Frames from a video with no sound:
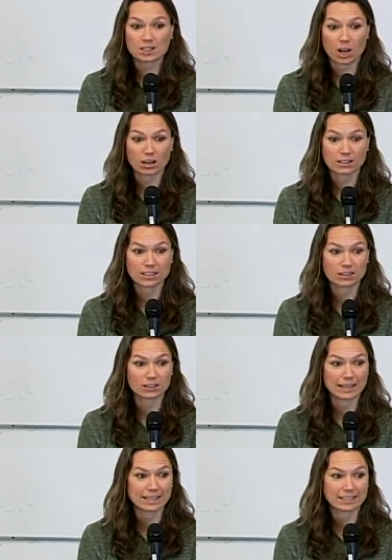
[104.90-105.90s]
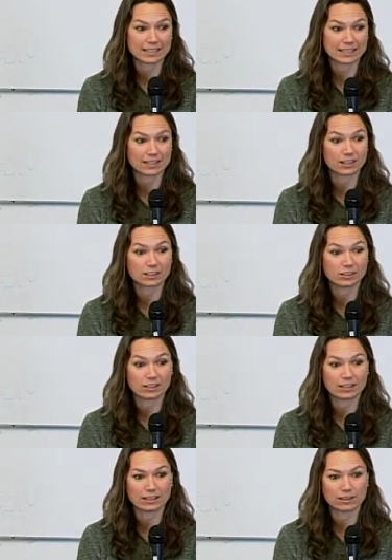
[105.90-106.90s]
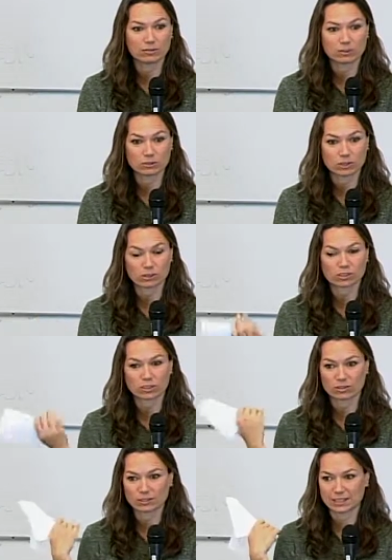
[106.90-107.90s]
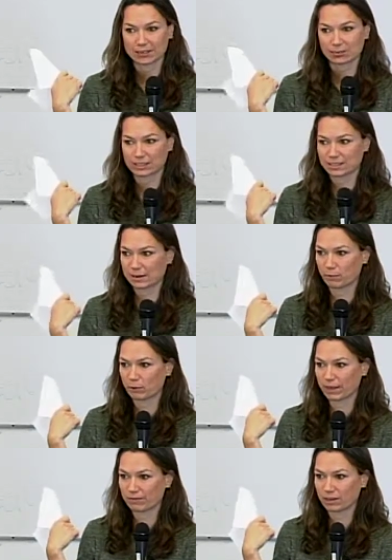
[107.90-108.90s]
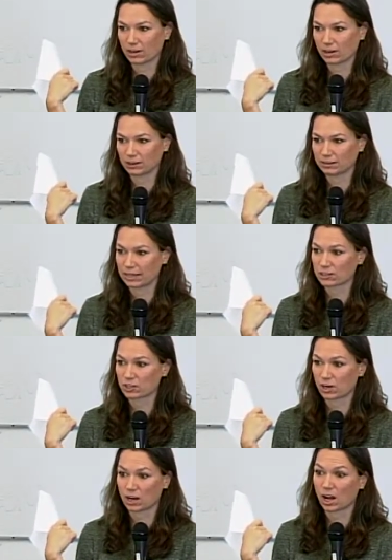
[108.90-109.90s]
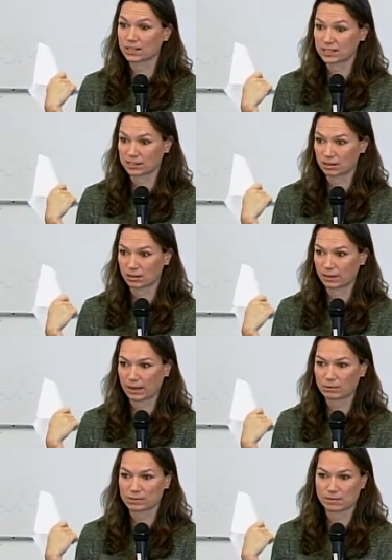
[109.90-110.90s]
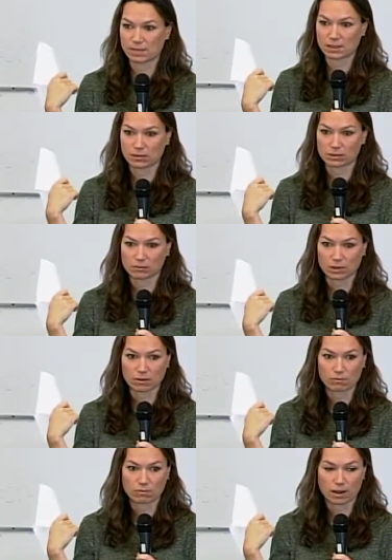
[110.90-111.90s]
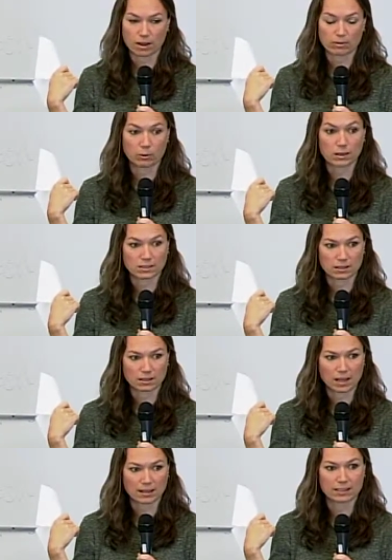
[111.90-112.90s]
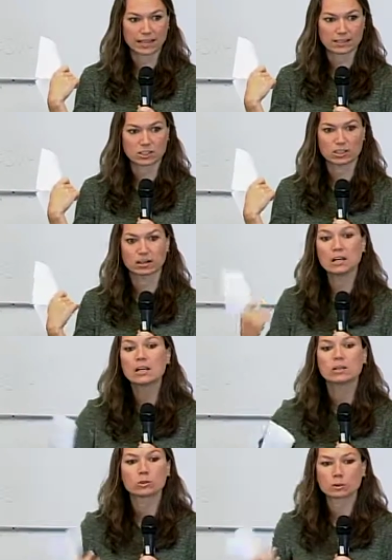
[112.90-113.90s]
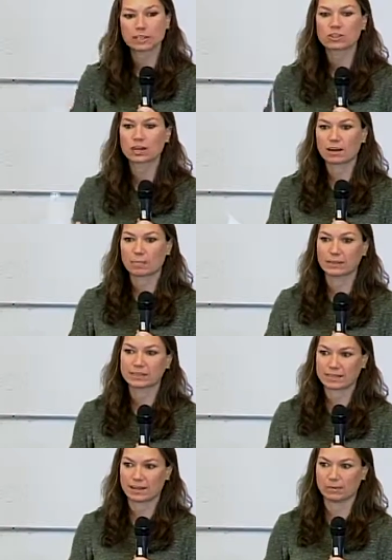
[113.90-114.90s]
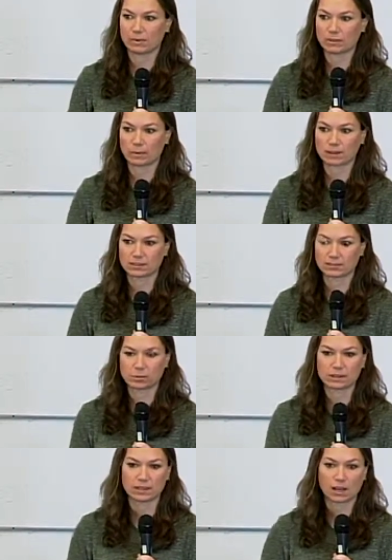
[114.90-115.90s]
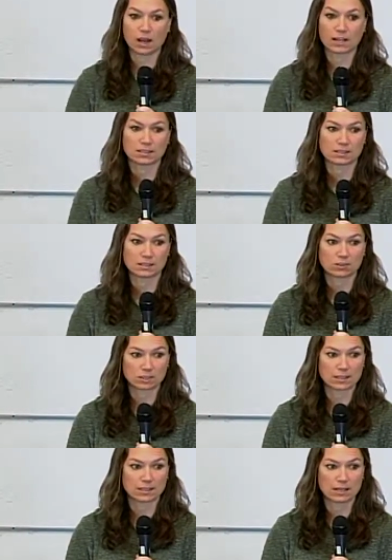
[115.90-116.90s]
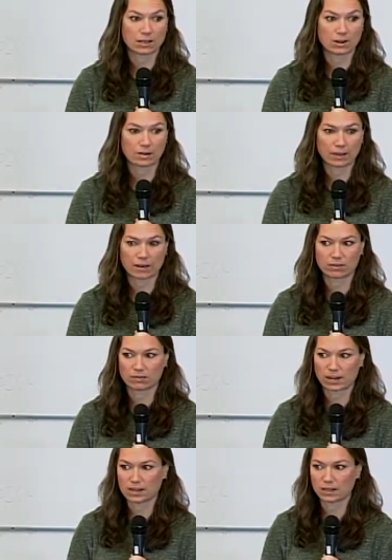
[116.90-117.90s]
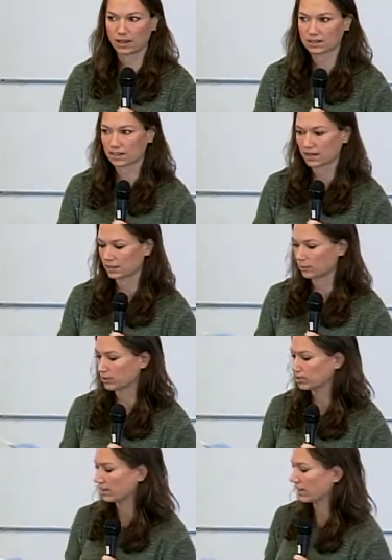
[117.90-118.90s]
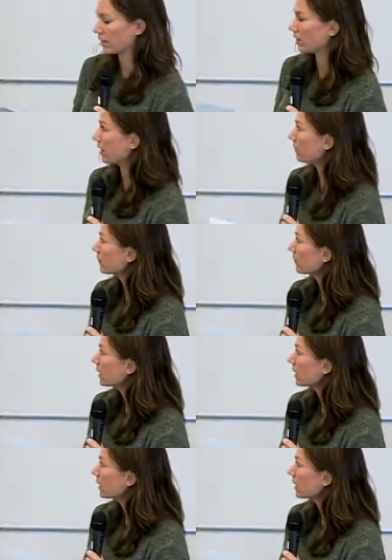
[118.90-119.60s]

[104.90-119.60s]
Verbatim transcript: talks that you'd like to see included in the future. So you'll see, for example, we have an, a lecture on autism. That was something that was really uh, requested a lot last year. So really trying to build in and be responsive to what the audience is interested in hearing about and finding content experts in that area.